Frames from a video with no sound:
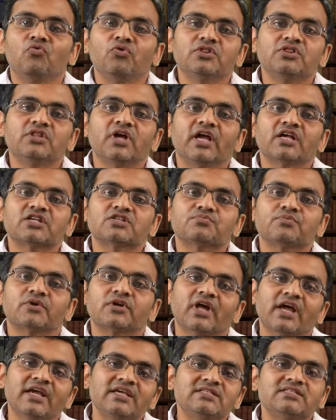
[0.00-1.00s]
with the
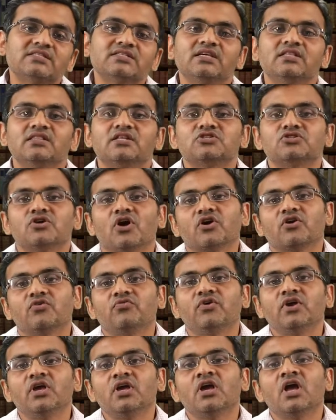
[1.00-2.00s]
expertise in the
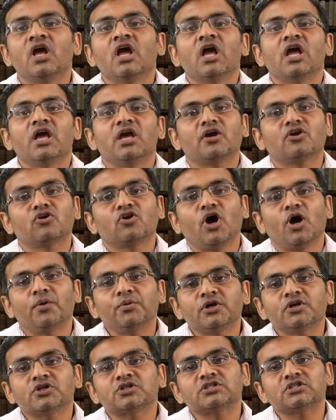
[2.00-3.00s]
geography,
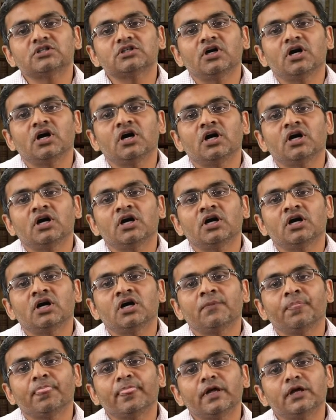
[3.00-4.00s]
economic,
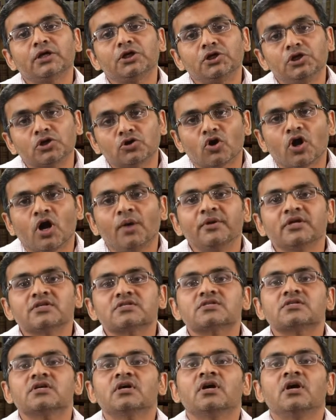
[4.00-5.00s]
uh,
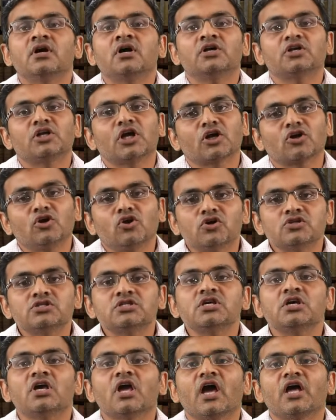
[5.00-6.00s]
economics,
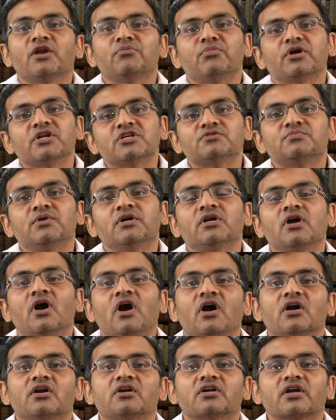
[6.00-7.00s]
technology and management
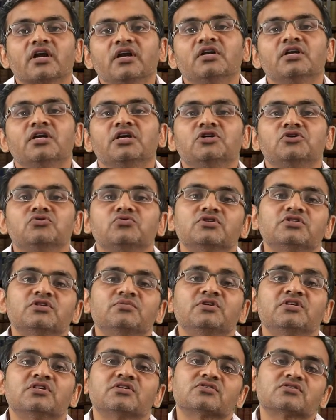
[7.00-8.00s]
are trained in
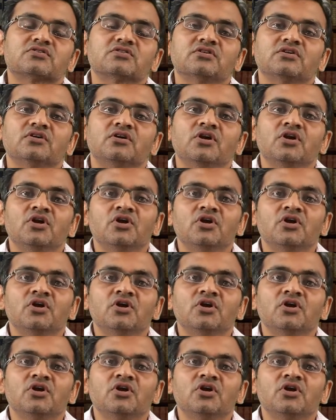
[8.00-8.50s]
tourism industry